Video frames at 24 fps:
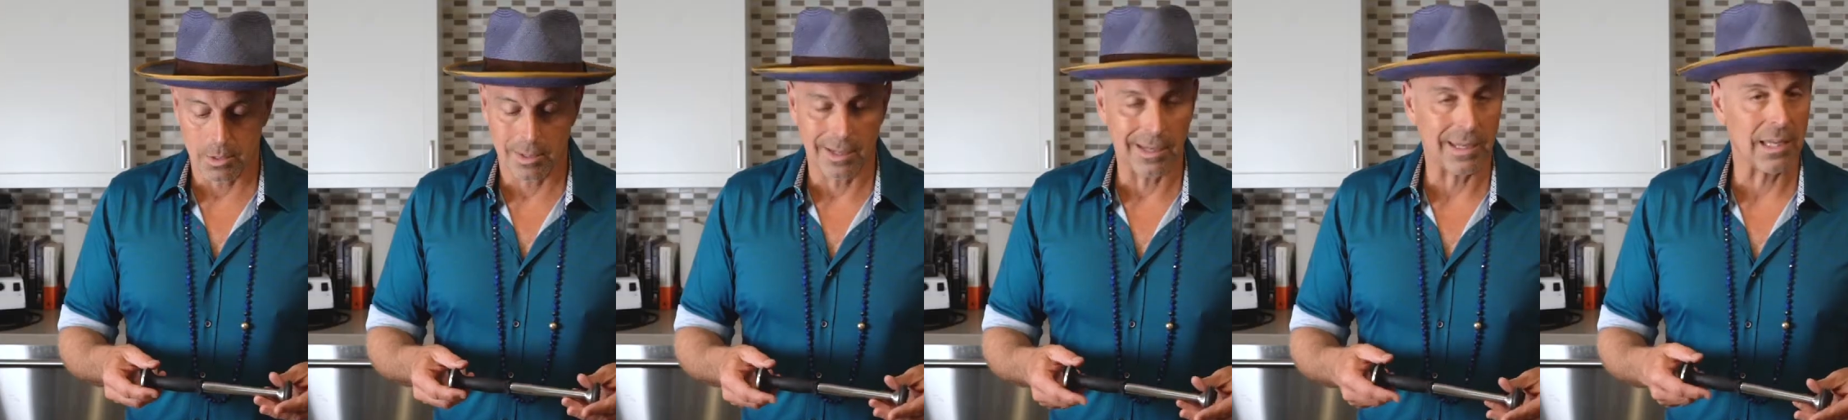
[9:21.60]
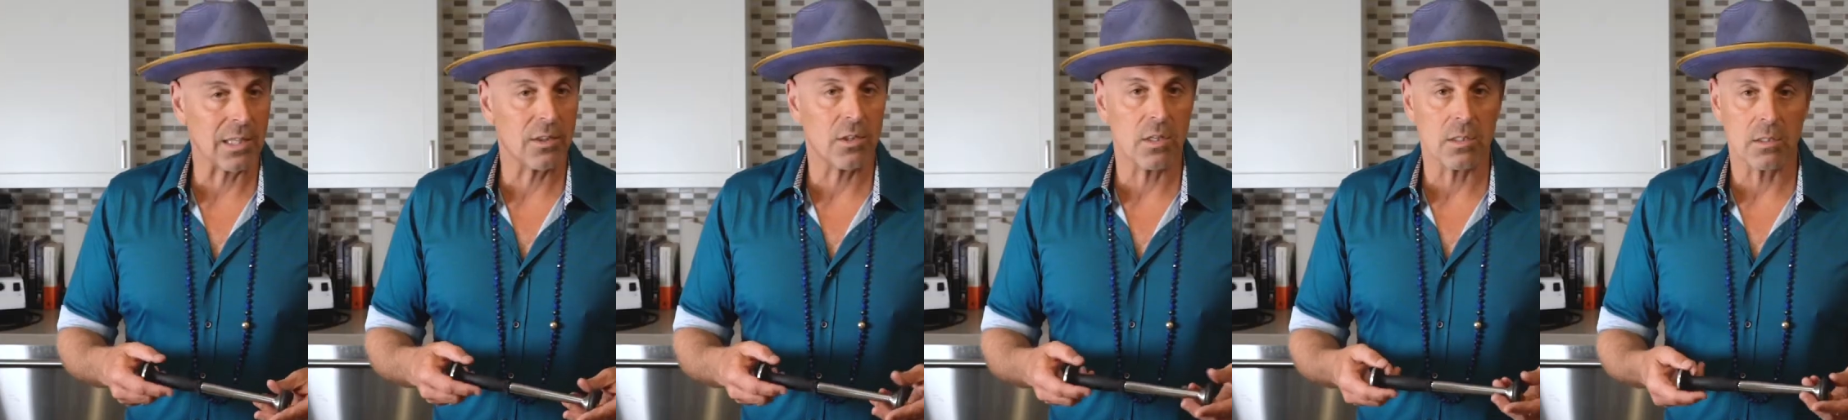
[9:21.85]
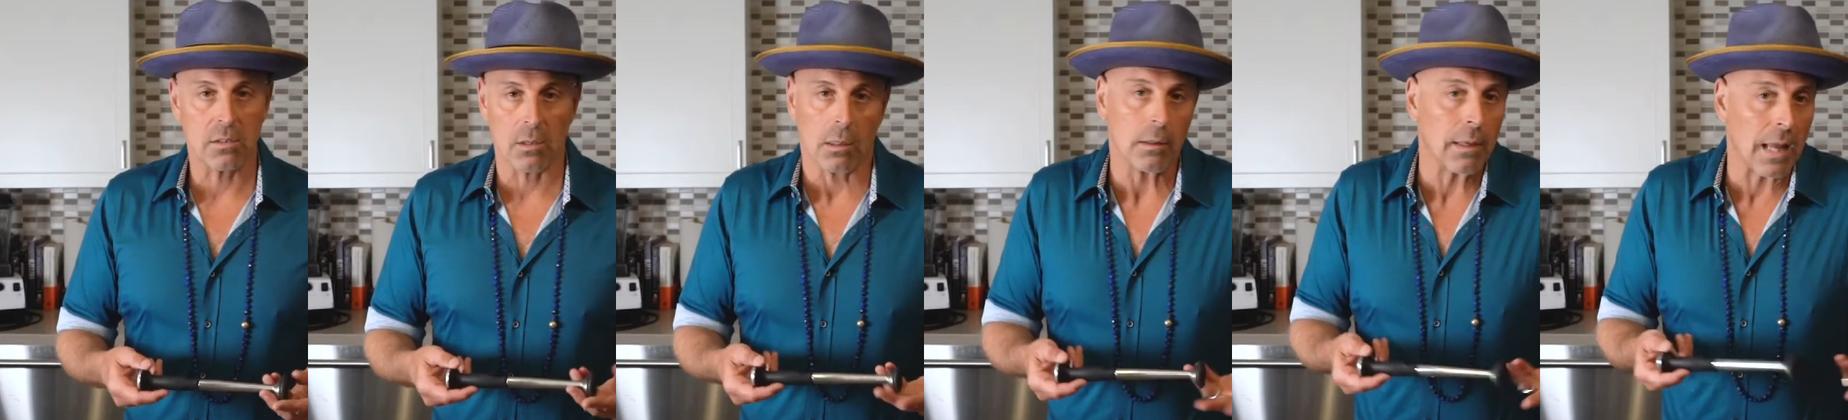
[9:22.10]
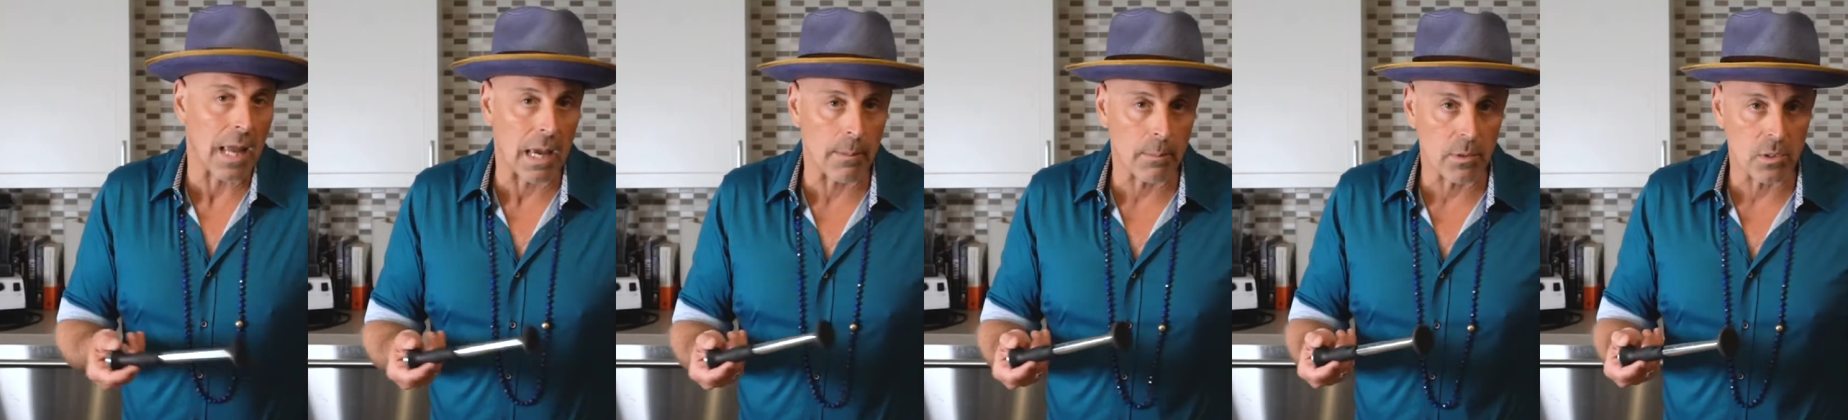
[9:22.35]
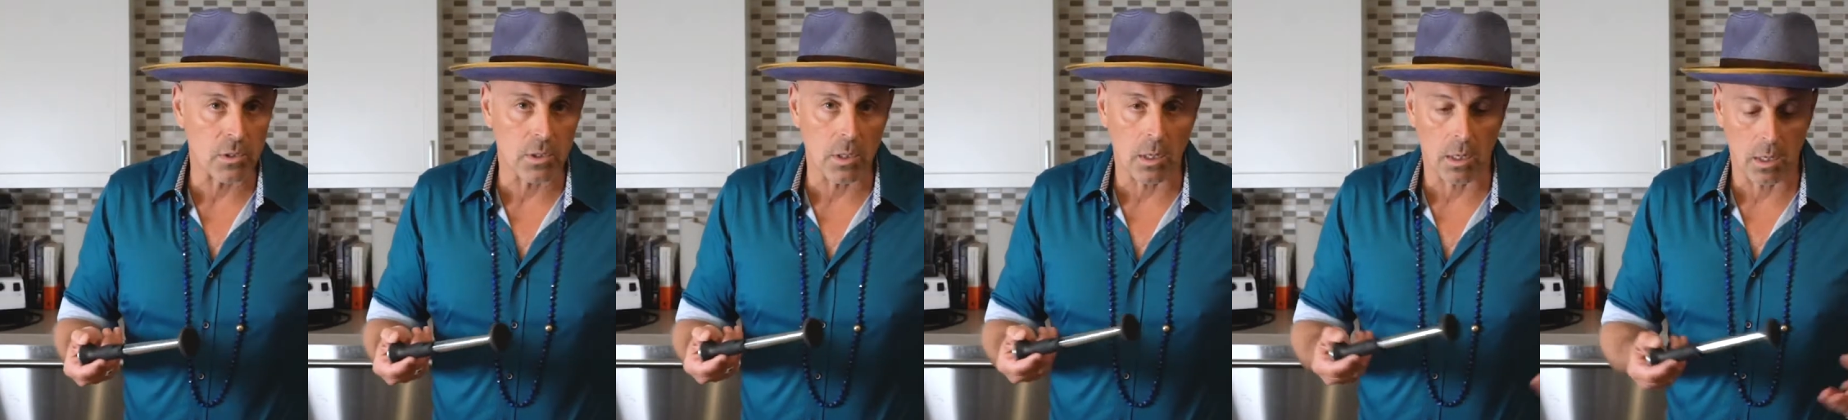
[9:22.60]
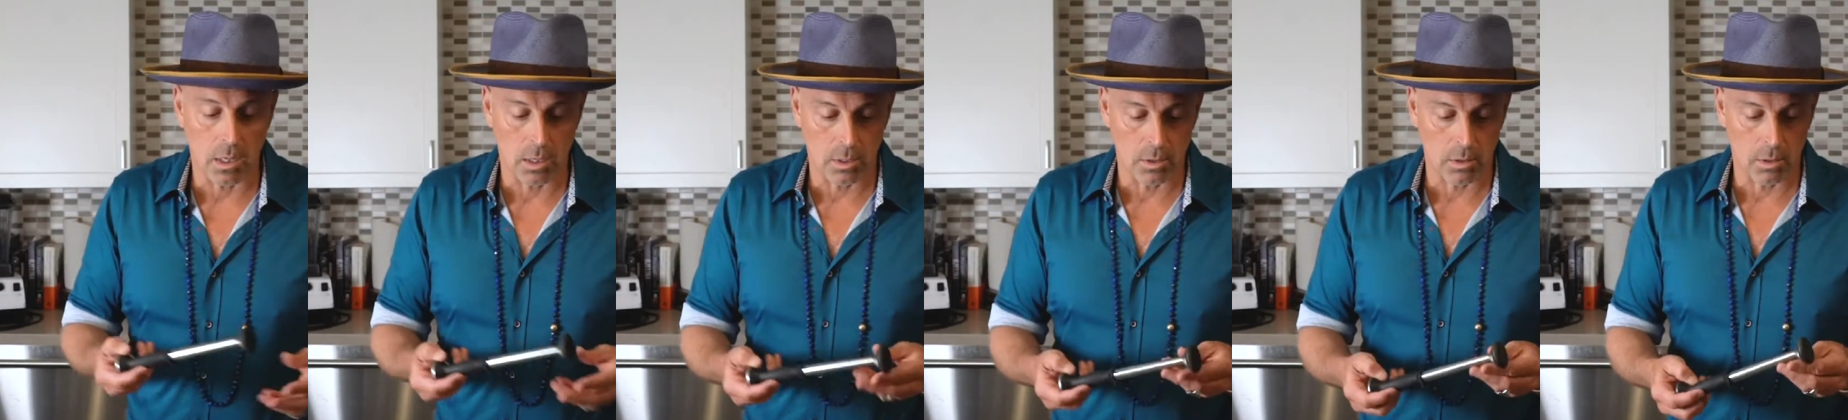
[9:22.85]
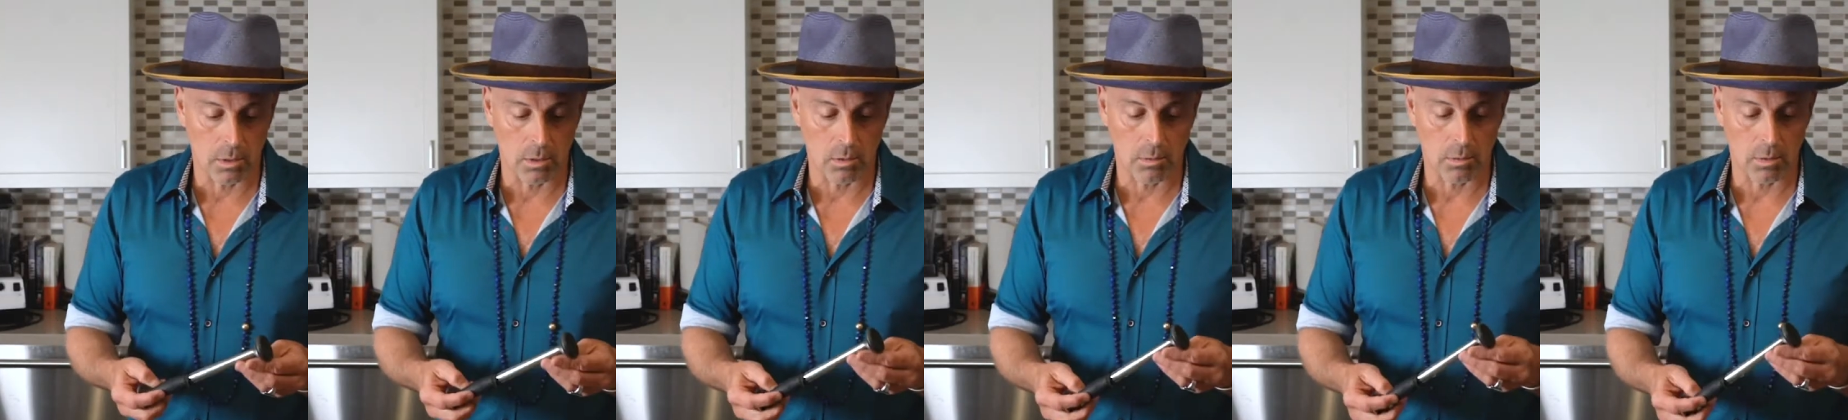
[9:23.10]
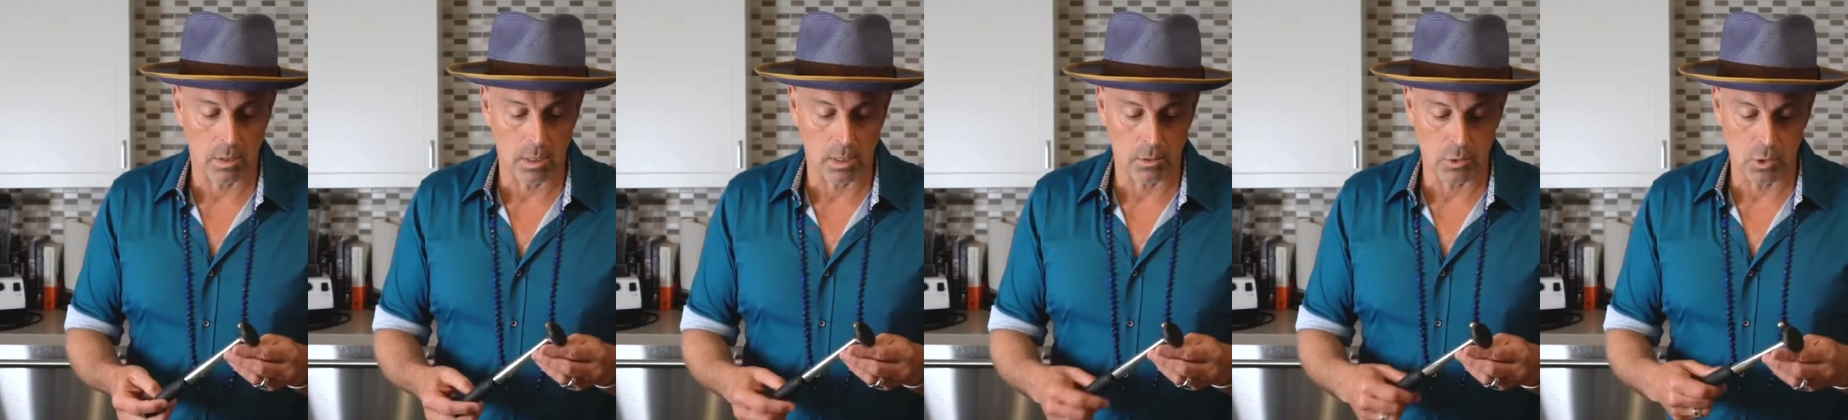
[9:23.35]
can get this on Amazon
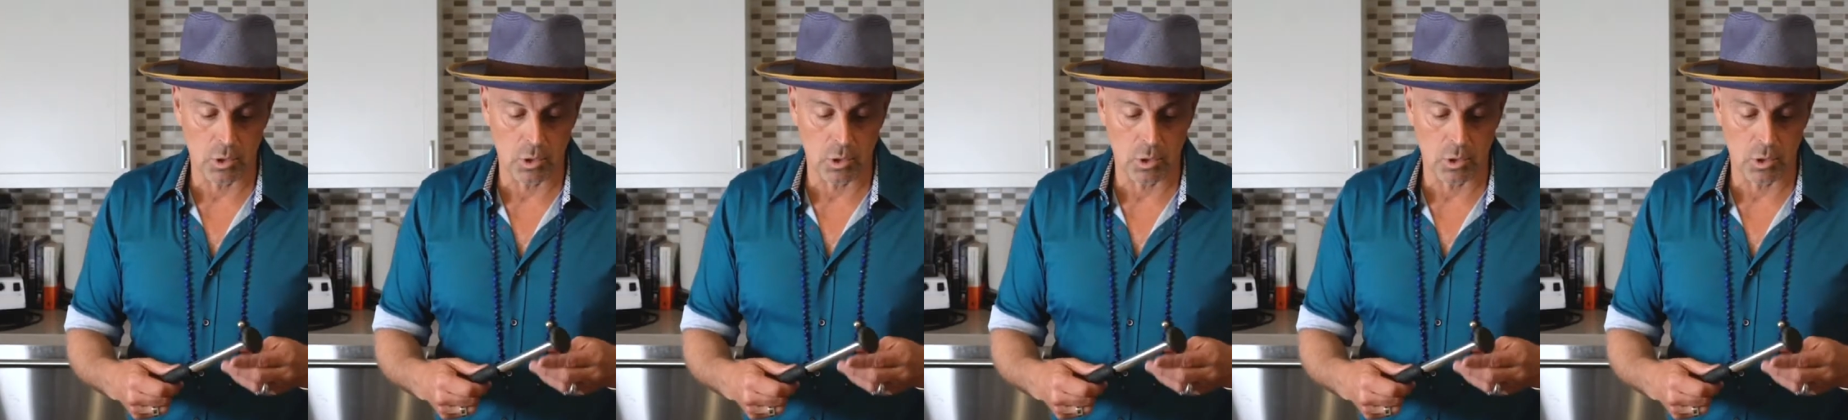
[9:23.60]
or